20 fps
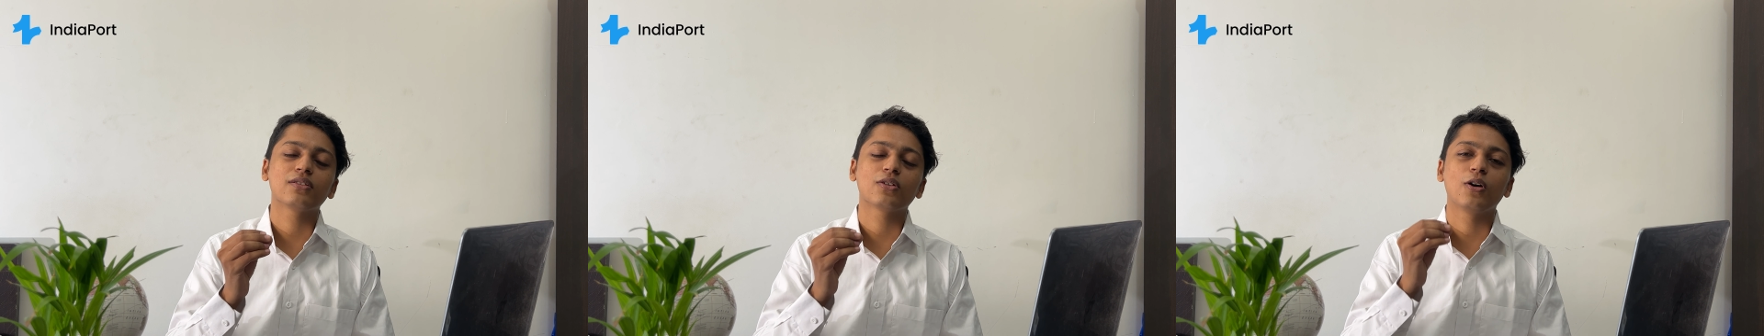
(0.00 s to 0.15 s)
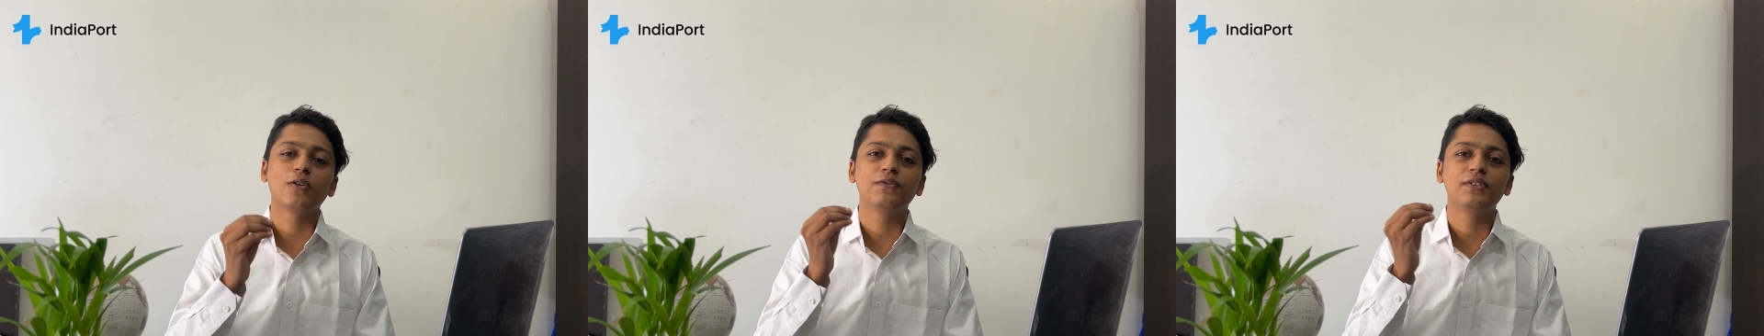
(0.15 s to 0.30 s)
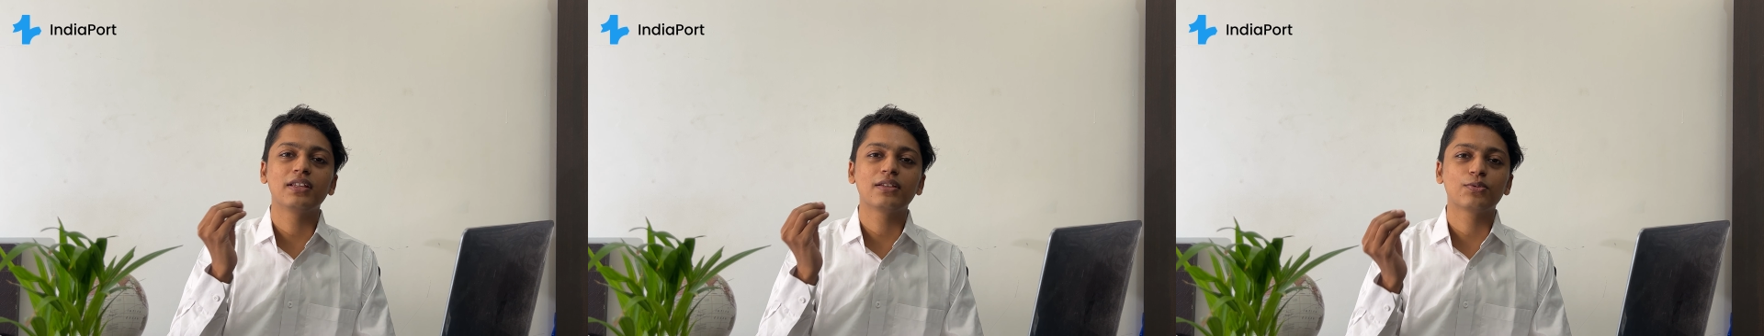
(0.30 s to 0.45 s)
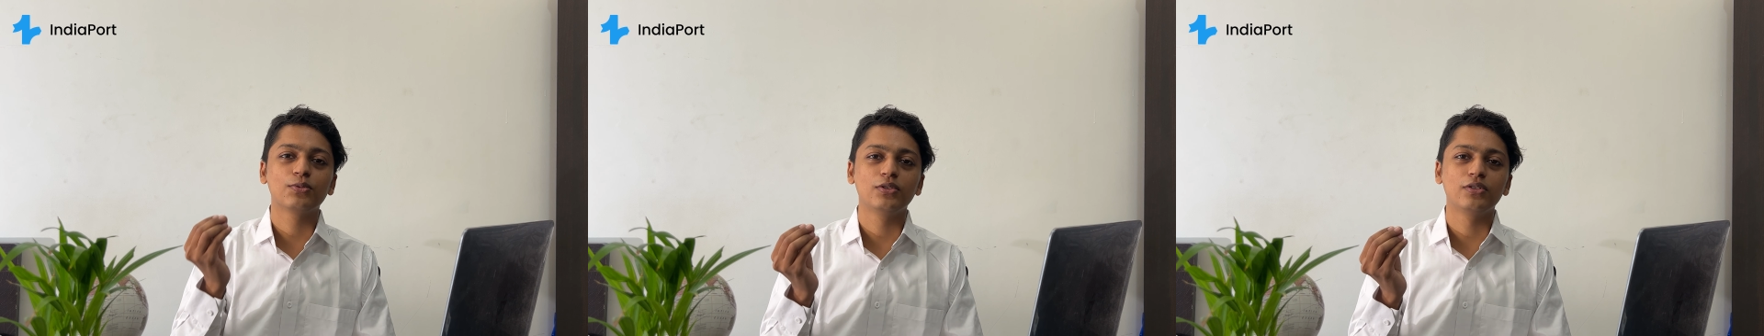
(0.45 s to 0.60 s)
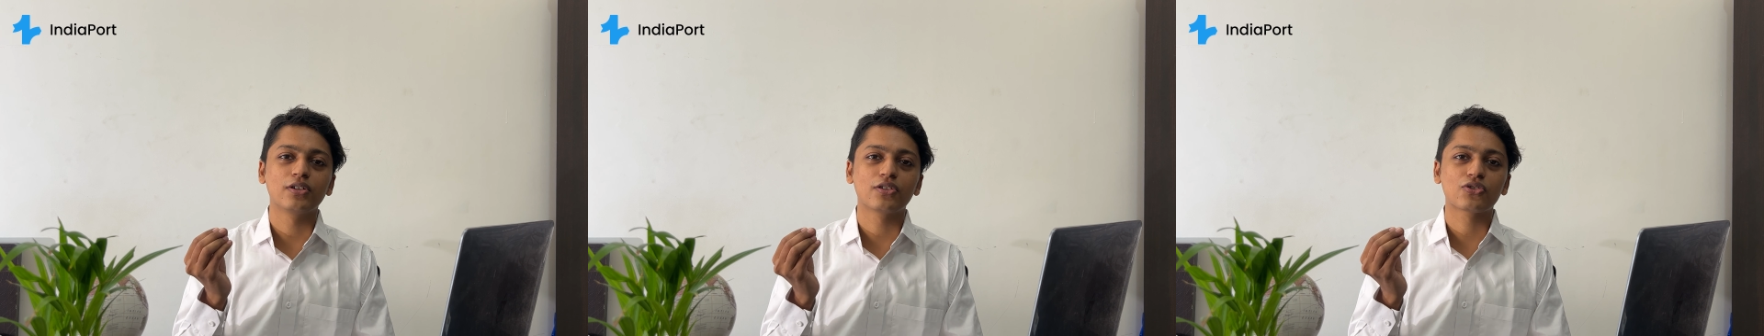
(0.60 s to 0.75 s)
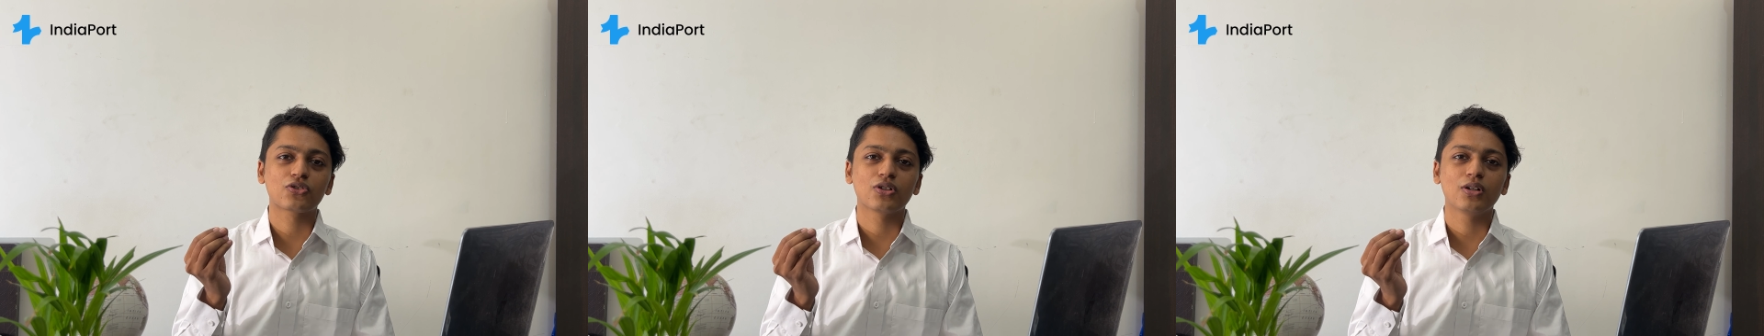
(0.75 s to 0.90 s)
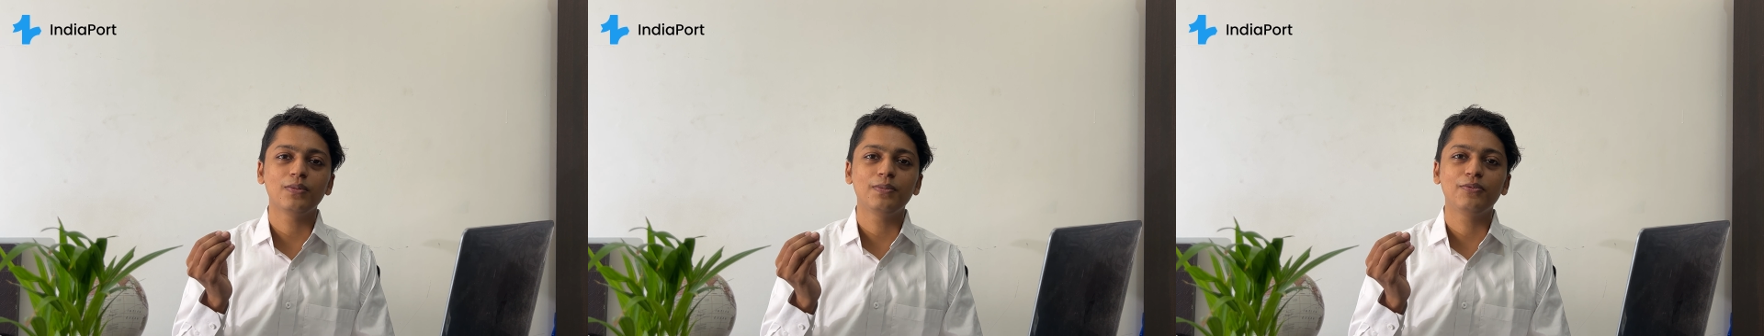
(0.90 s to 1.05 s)
of this
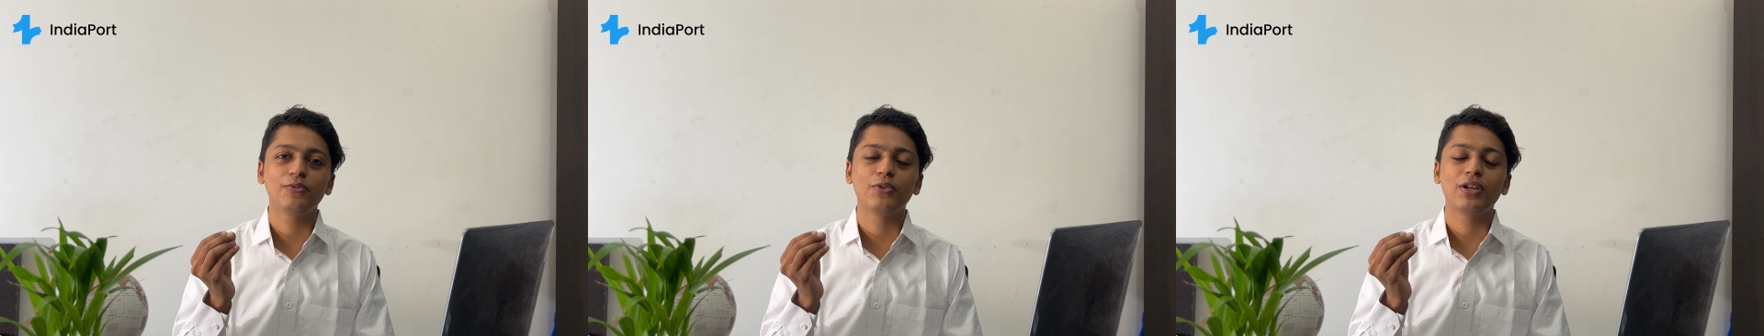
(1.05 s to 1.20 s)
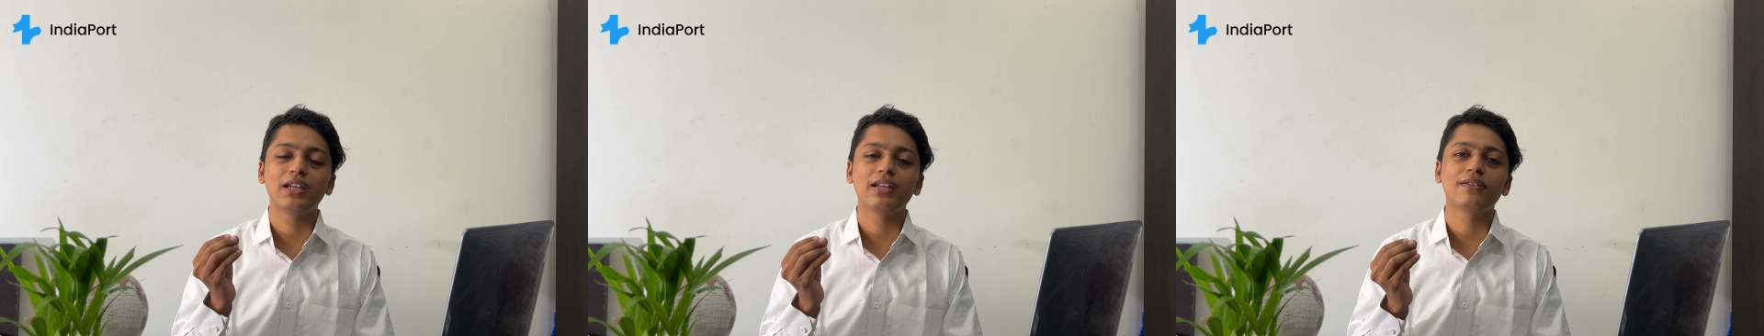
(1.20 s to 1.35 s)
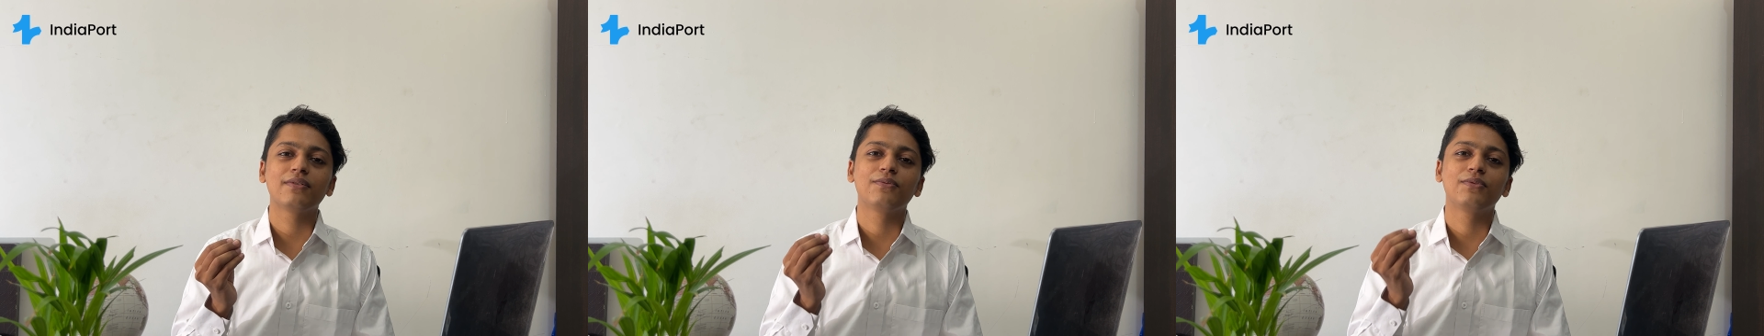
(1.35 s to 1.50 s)
workshop where